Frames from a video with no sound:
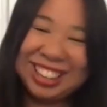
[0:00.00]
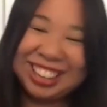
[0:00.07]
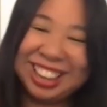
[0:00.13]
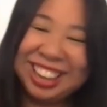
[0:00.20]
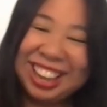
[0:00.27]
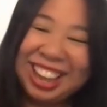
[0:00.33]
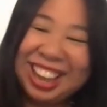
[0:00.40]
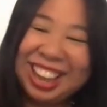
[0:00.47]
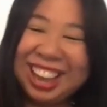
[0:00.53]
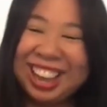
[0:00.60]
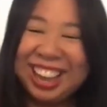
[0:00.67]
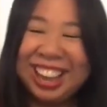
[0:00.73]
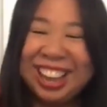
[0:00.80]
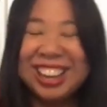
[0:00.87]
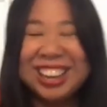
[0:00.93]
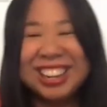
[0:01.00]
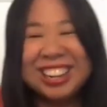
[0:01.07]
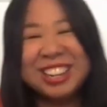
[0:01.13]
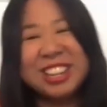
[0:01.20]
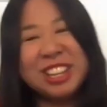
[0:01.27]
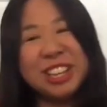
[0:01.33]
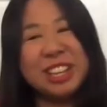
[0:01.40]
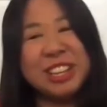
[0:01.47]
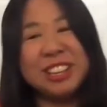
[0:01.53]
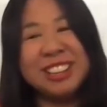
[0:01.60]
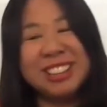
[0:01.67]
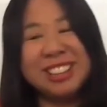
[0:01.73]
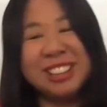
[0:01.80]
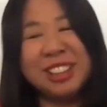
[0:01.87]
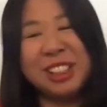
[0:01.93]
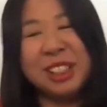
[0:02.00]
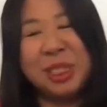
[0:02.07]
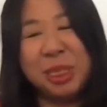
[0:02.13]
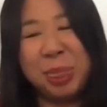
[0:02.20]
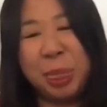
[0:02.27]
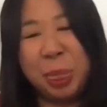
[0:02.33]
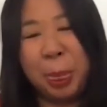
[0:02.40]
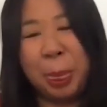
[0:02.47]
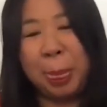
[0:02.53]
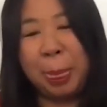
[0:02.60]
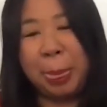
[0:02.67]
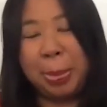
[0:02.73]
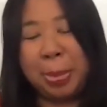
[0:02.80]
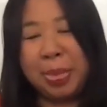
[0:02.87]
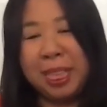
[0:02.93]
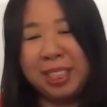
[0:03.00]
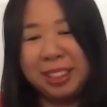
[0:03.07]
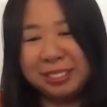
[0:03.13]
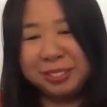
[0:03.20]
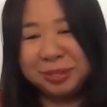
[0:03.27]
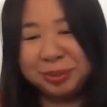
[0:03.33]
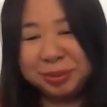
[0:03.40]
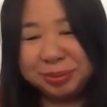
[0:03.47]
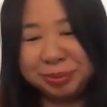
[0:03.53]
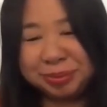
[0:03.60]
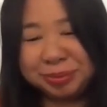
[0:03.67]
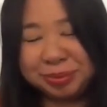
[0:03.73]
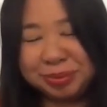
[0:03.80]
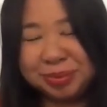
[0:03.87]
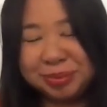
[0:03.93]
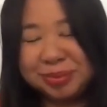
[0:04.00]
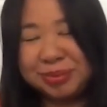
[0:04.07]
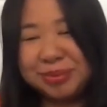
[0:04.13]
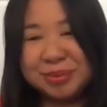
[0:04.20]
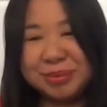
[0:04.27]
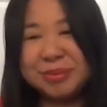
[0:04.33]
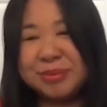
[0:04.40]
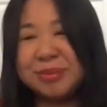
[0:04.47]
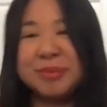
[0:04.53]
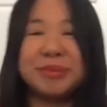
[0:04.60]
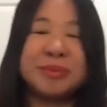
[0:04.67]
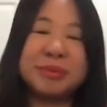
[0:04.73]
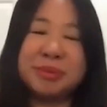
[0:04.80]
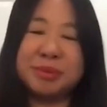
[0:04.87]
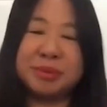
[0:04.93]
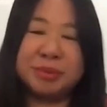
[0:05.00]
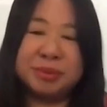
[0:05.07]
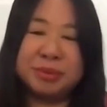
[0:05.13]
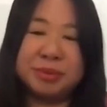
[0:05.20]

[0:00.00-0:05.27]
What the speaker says: No words are spoken by the person on screen.